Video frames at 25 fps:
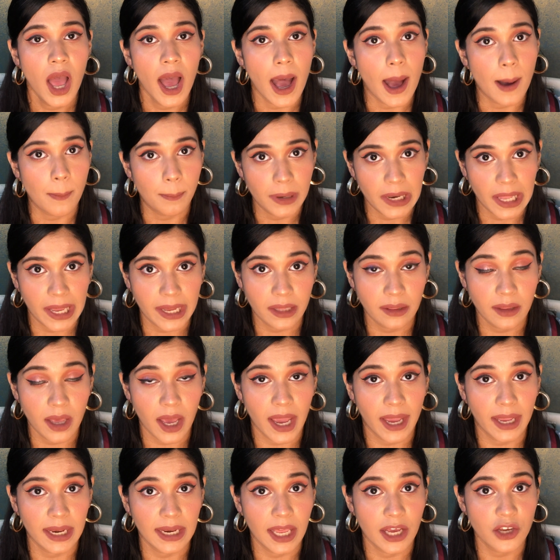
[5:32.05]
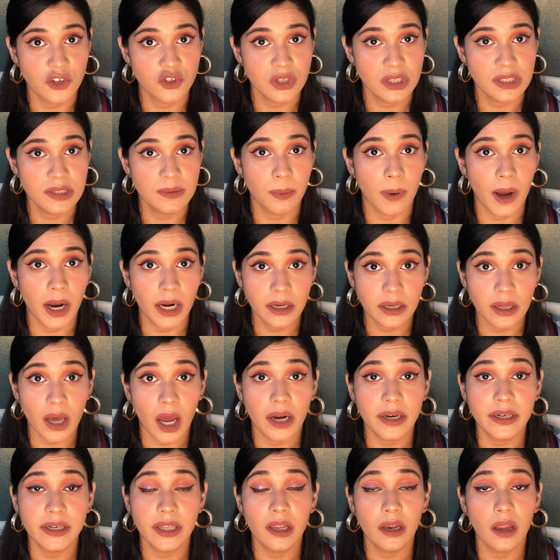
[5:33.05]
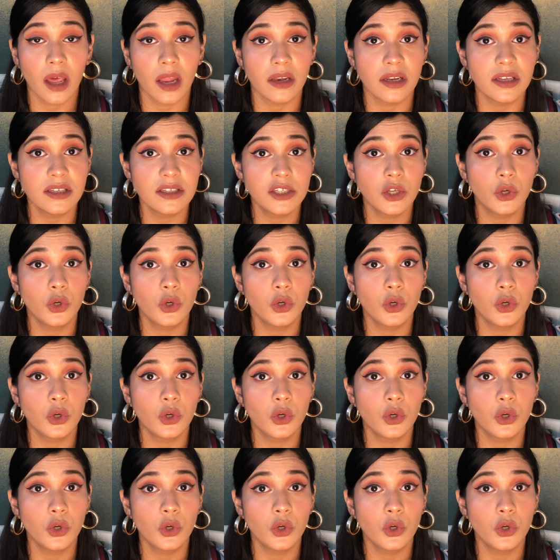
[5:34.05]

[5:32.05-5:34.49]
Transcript: apply the eyelashes but until unless